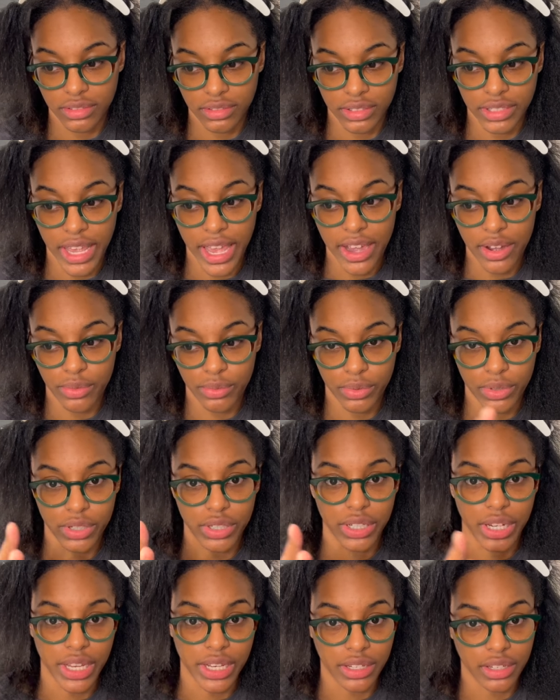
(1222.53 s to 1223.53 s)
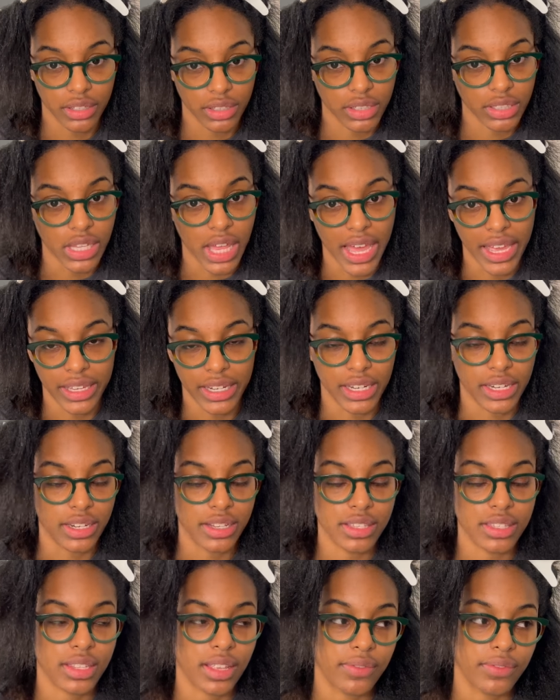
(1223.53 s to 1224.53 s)
downward and declining
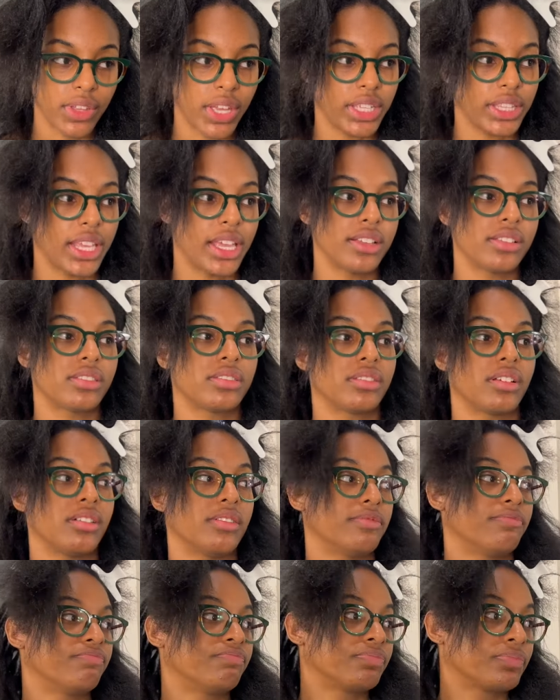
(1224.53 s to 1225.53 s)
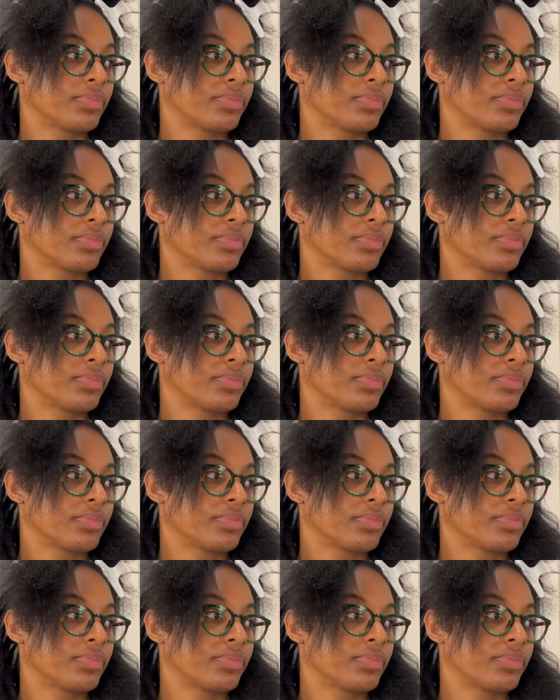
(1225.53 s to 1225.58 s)
and stuff like that. So